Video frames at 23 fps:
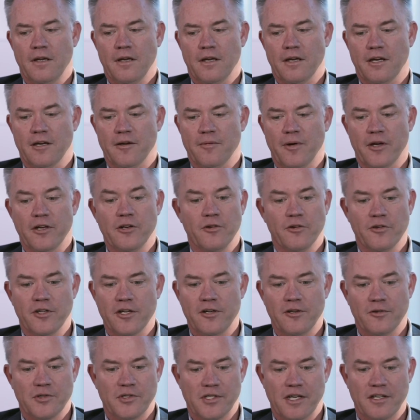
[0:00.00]
I know they
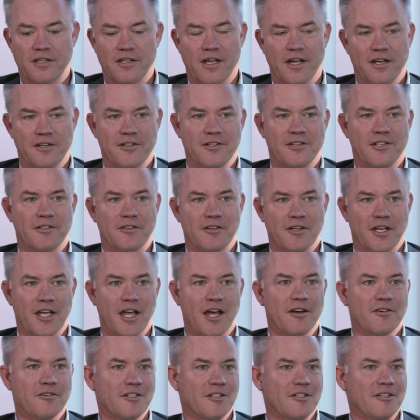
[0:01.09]
don't send that to their
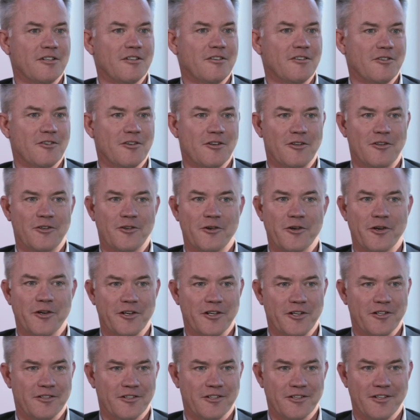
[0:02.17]
accountant, to their
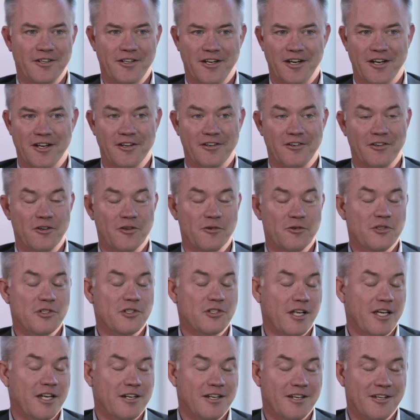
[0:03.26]
lawyer, and no
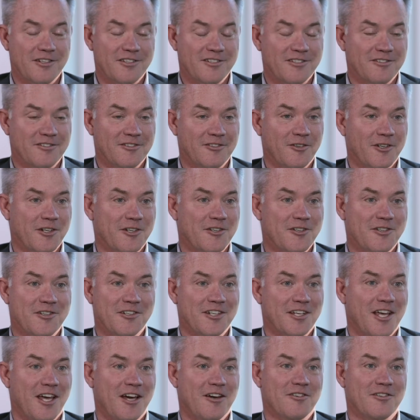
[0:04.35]
slight against lawyers and
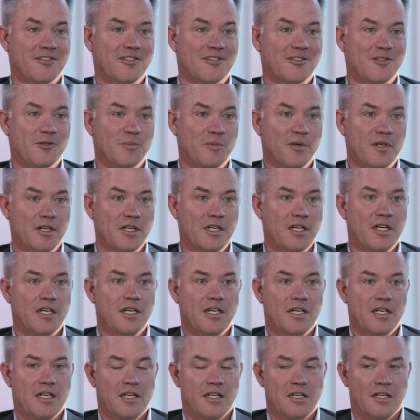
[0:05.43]
accountants, but
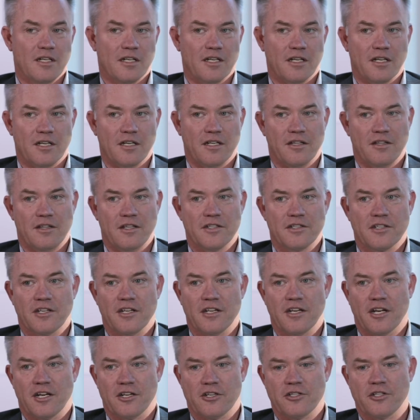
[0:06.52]
this
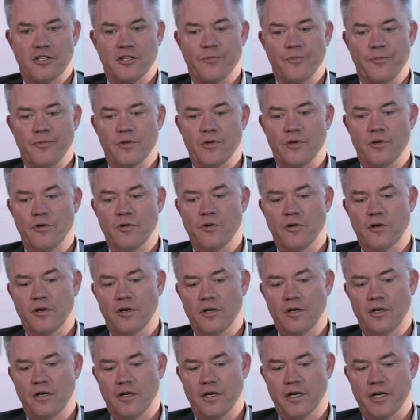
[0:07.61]
connection.
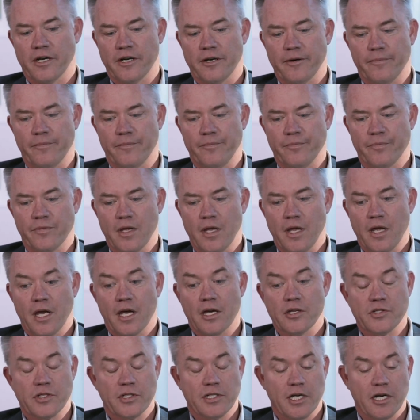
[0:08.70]
Or
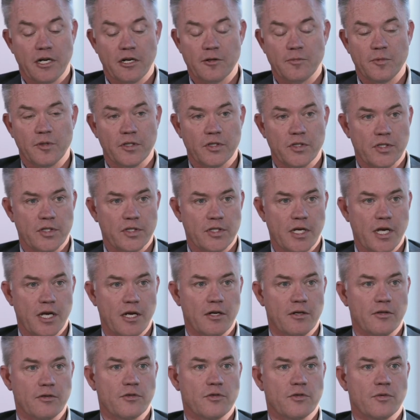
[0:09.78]
as terrible as it
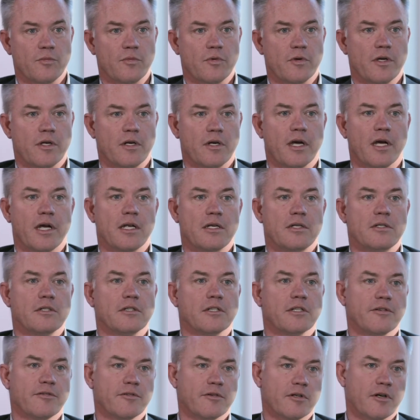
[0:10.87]
sounds, when I
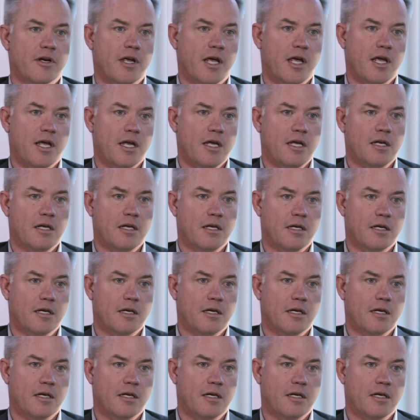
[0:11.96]
deliver a